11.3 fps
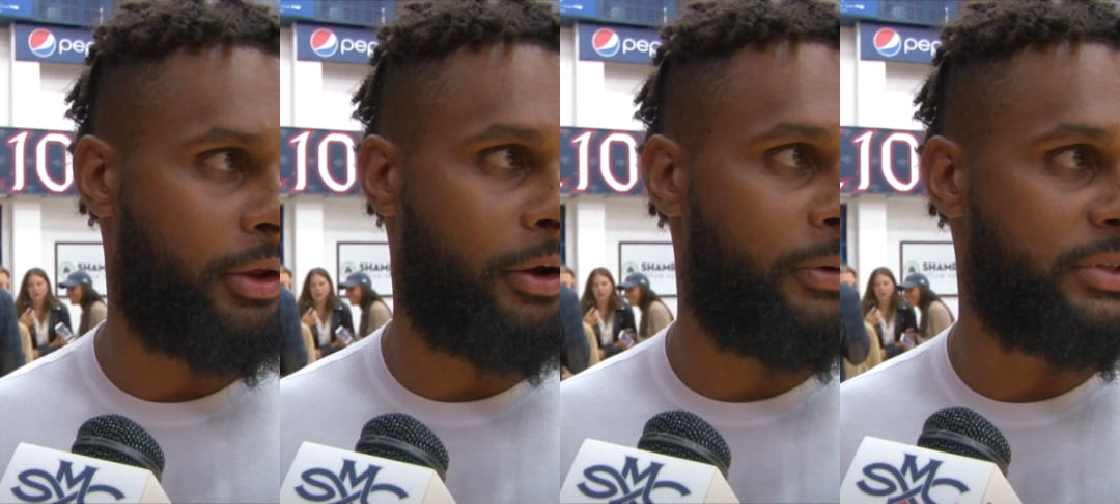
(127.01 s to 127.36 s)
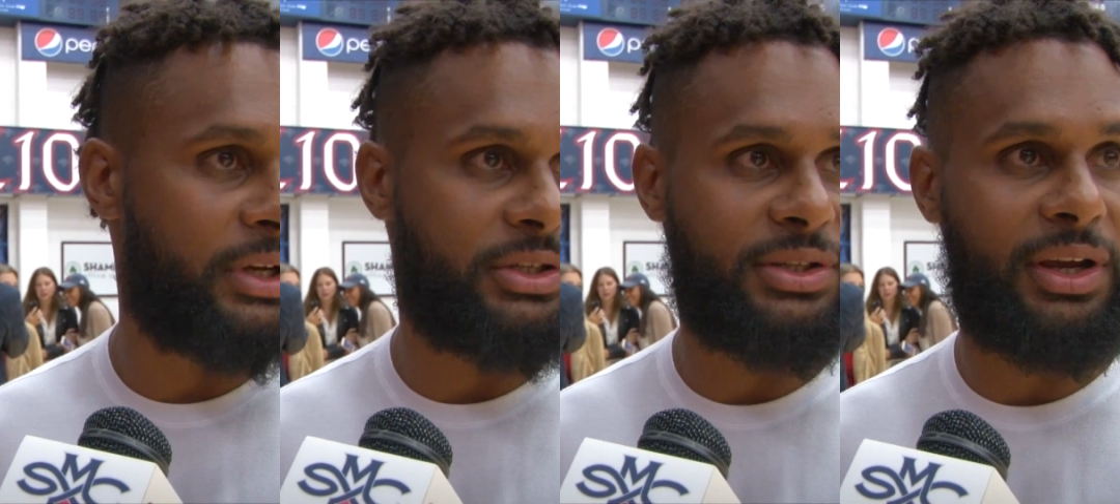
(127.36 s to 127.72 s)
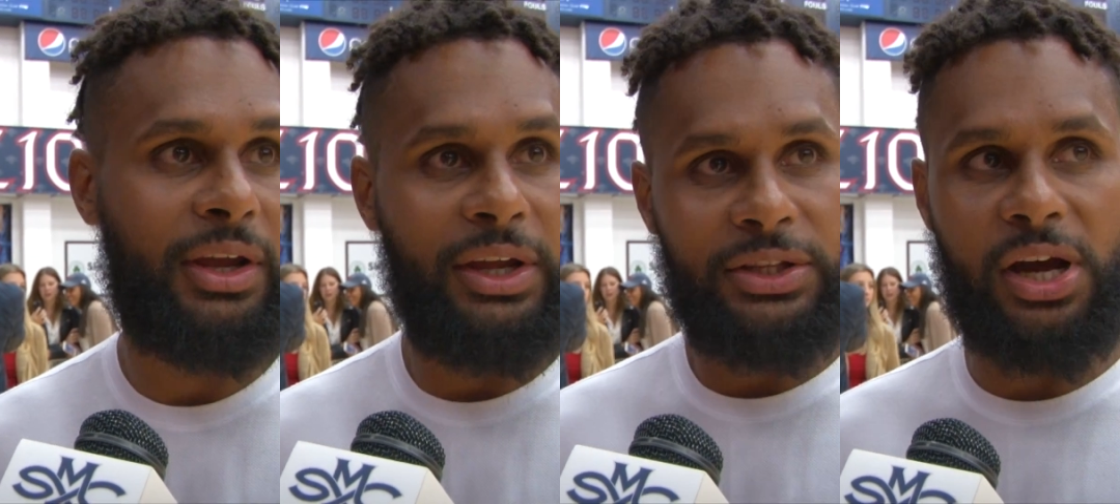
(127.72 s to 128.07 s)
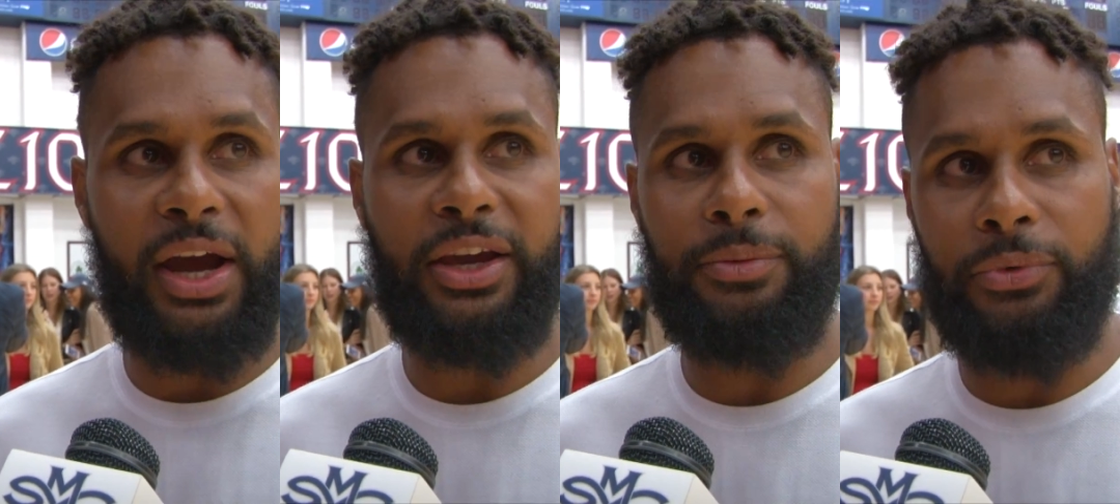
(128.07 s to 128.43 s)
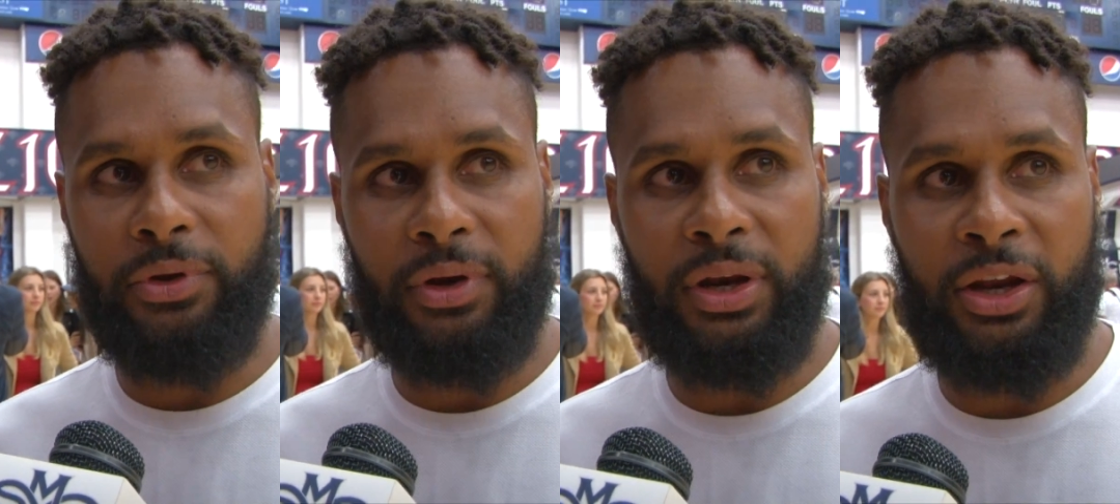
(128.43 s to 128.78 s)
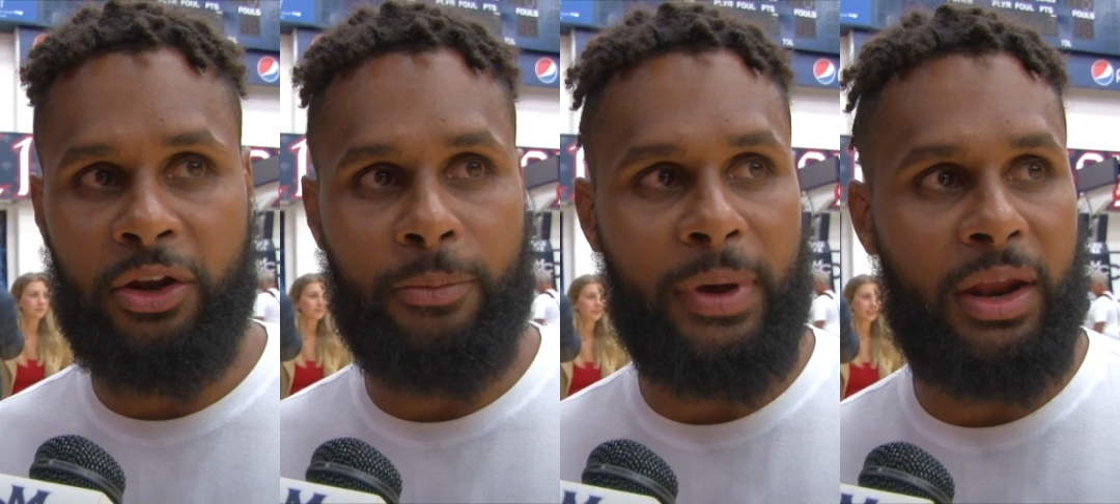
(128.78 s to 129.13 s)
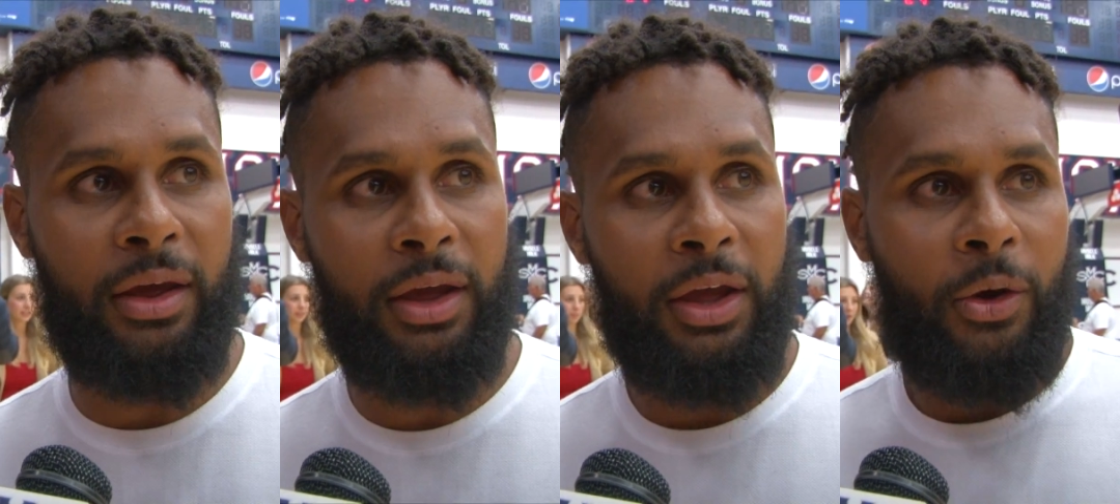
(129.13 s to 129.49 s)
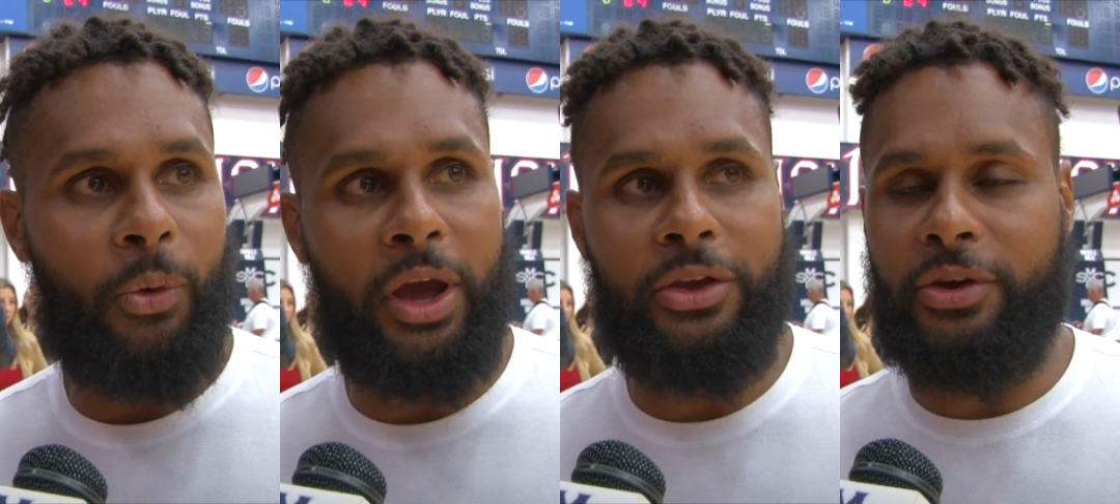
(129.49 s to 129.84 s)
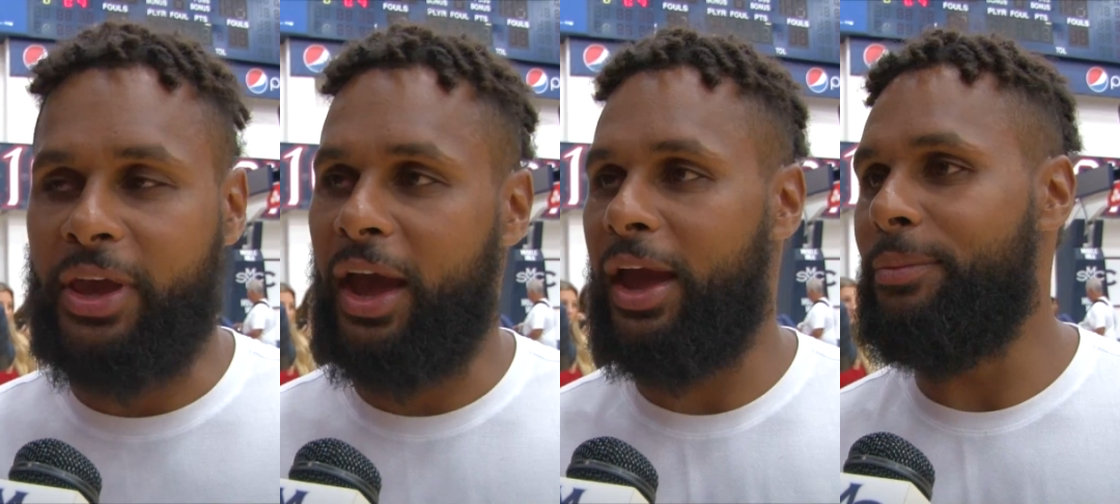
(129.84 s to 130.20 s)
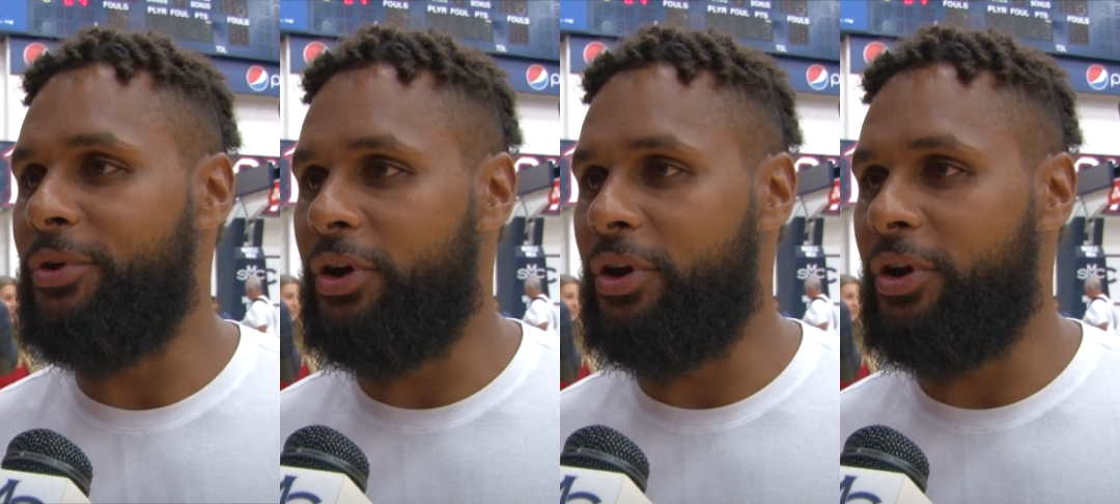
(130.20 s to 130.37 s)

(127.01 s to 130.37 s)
You know, it's such a tight community, and no matter where you came,